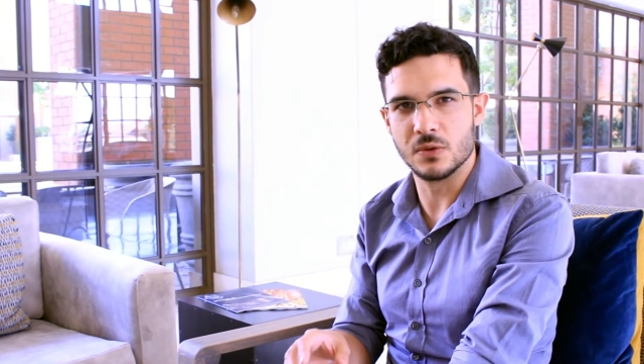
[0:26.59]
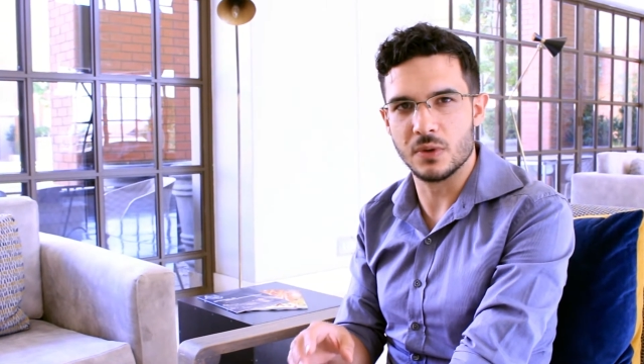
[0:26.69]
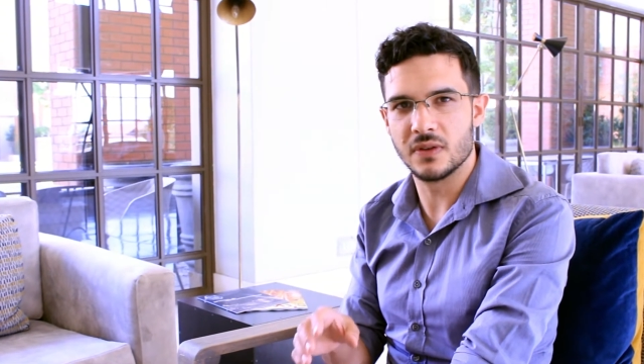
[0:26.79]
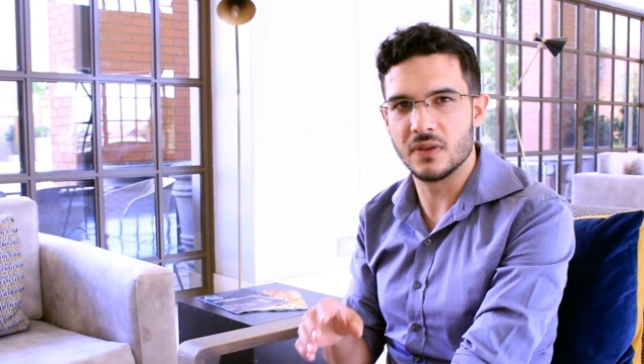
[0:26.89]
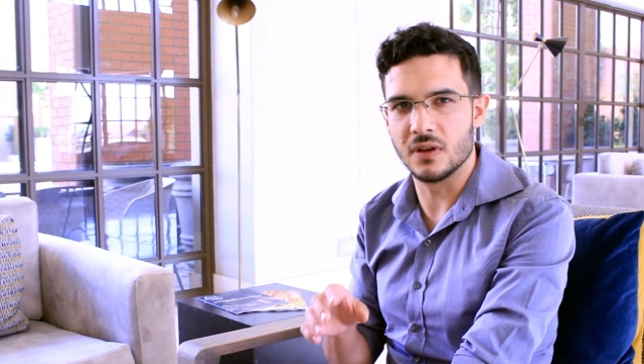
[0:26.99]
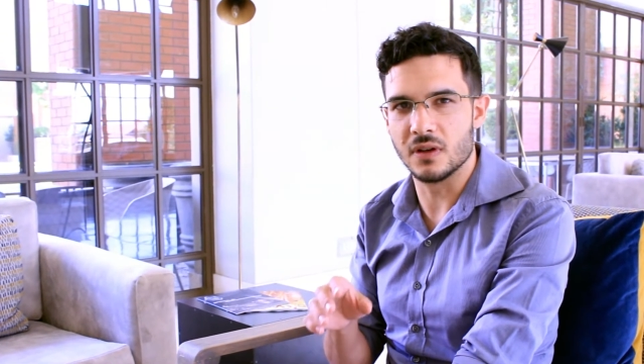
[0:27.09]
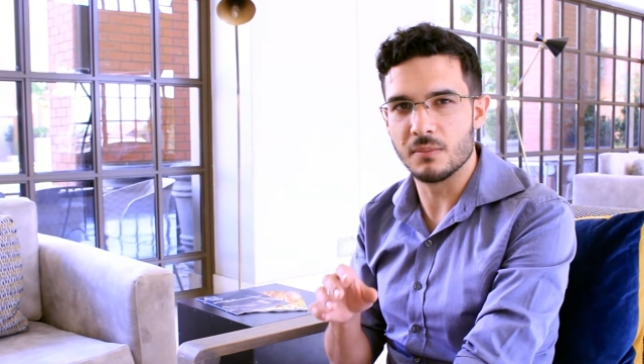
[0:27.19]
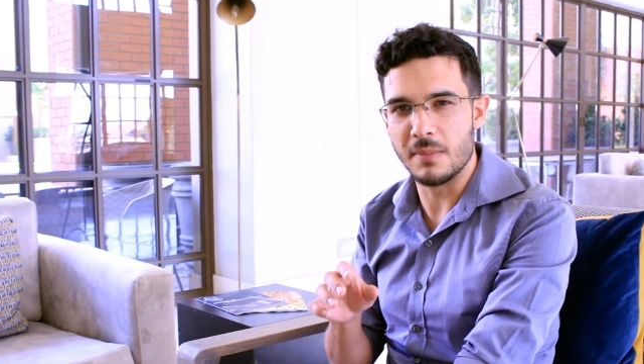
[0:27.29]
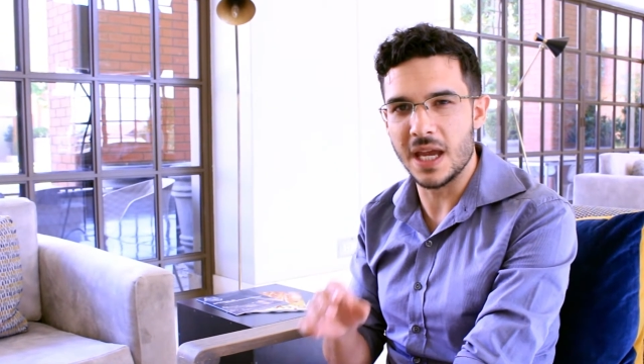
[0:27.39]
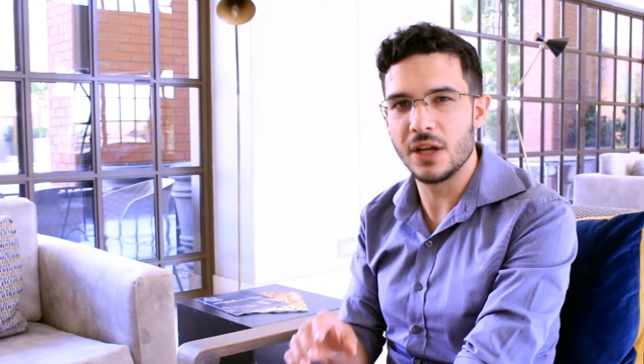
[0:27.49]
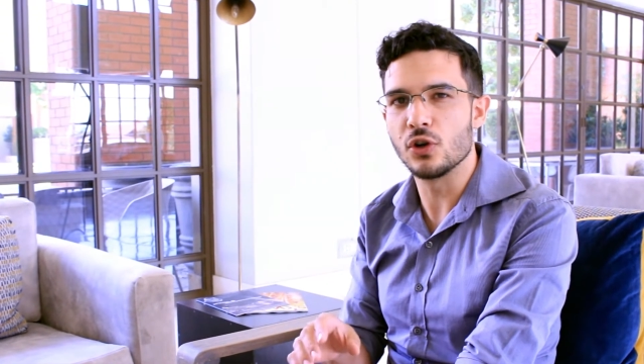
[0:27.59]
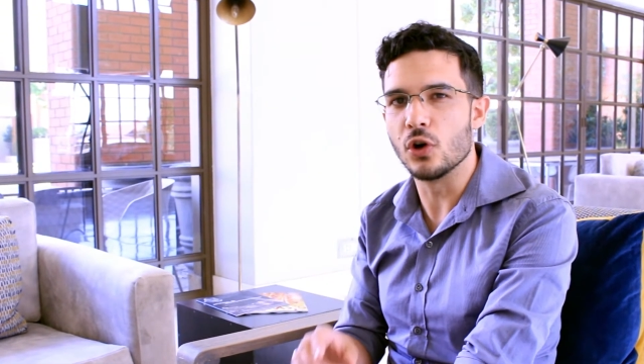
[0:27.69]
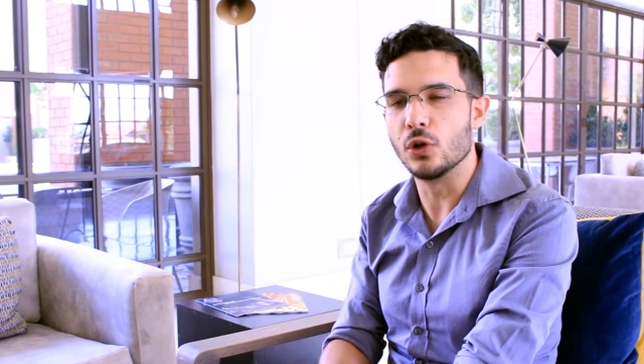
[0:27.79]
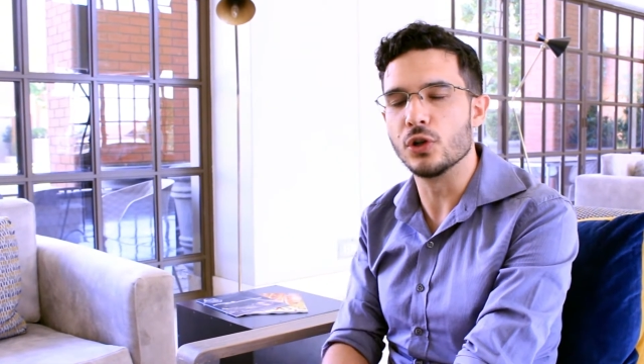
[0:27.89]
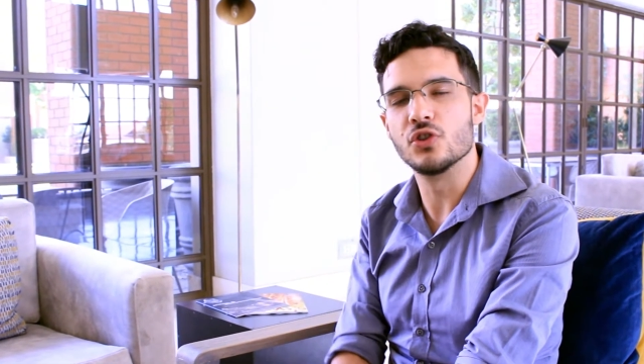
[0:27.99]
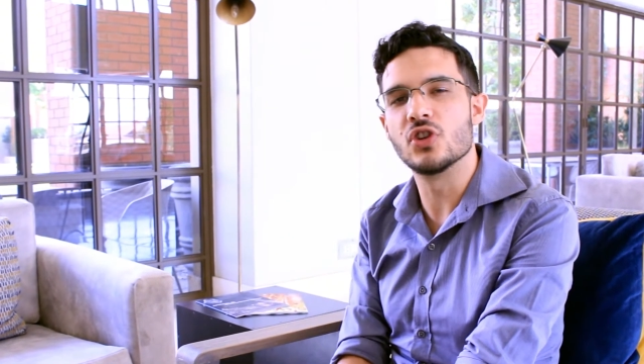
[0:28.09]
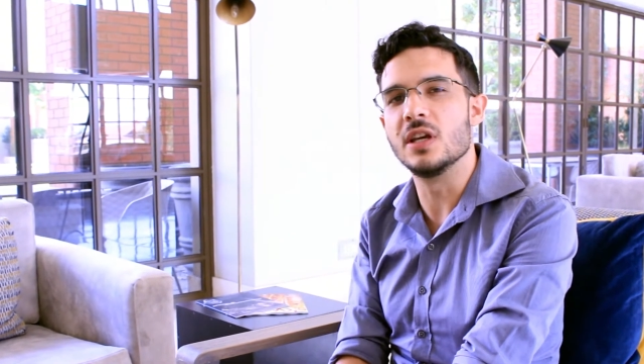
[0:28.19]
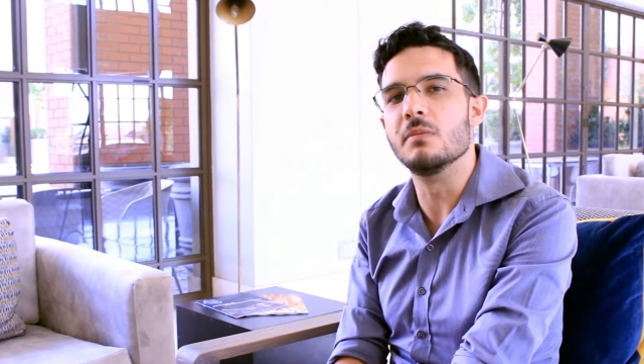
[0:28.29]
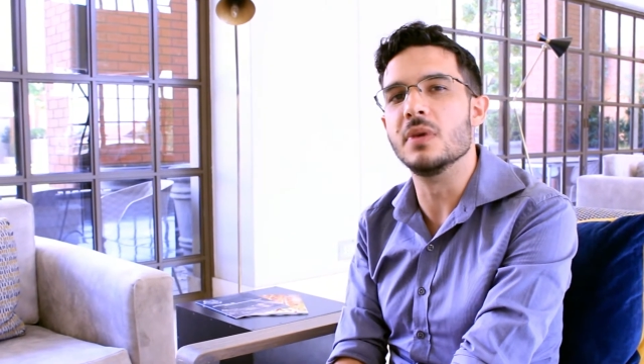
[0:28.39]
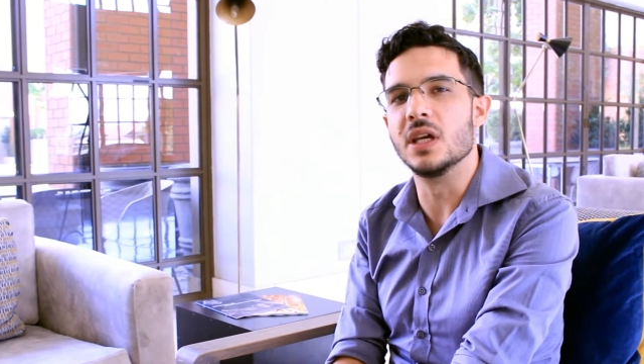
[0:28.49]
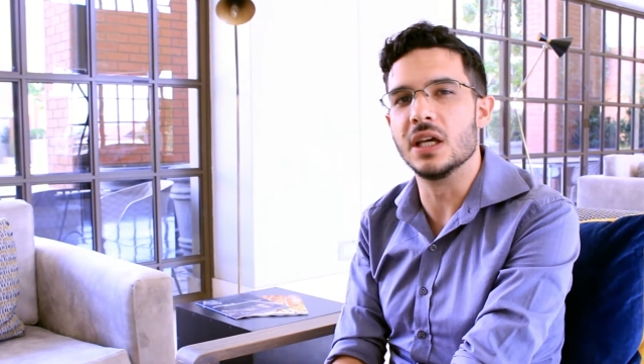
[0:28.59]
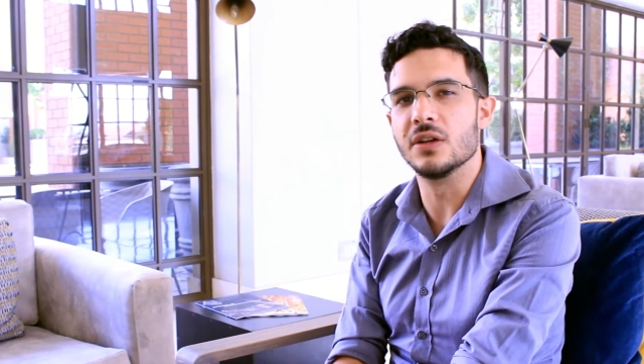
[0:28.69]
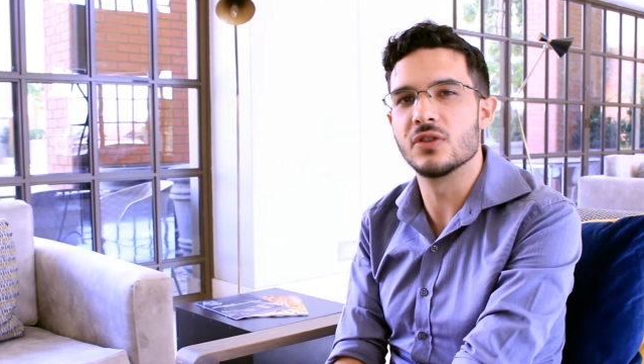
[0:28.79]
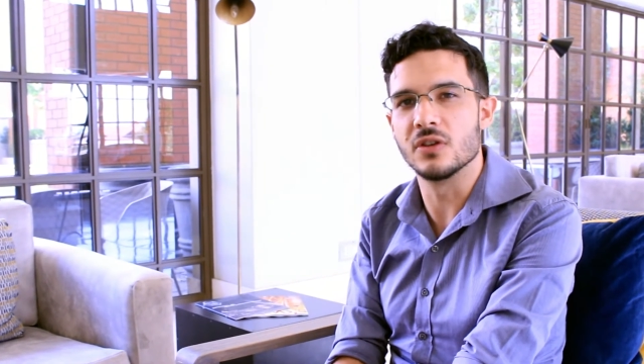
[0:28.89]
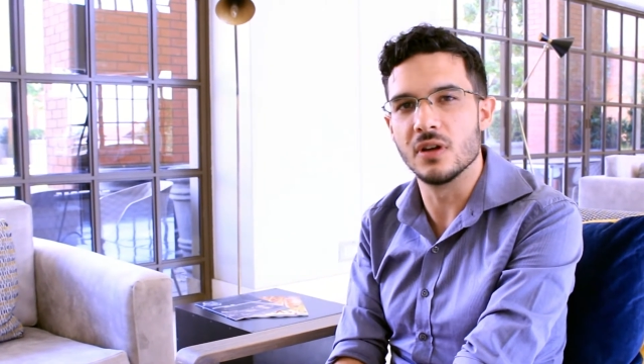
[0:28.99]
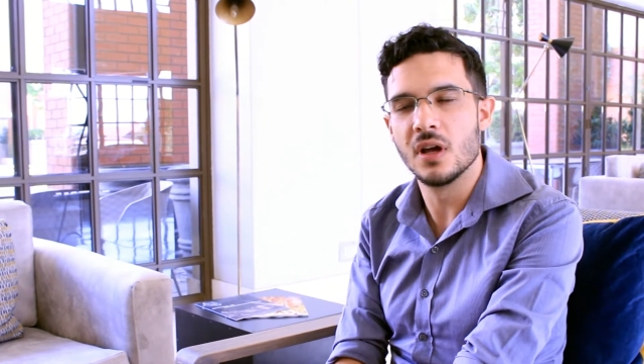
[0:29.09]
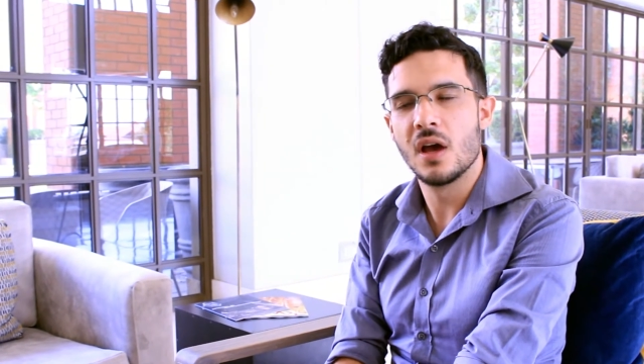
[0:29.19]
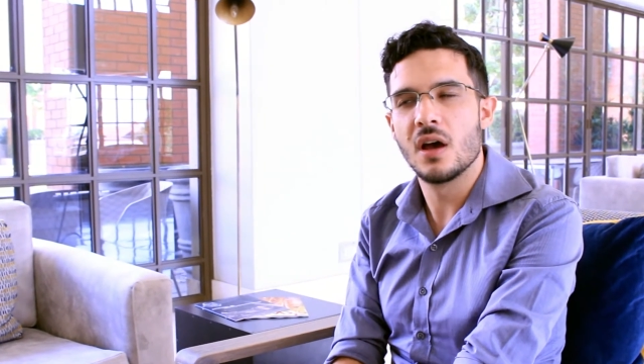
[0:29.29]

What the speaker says: with the main goal usually being to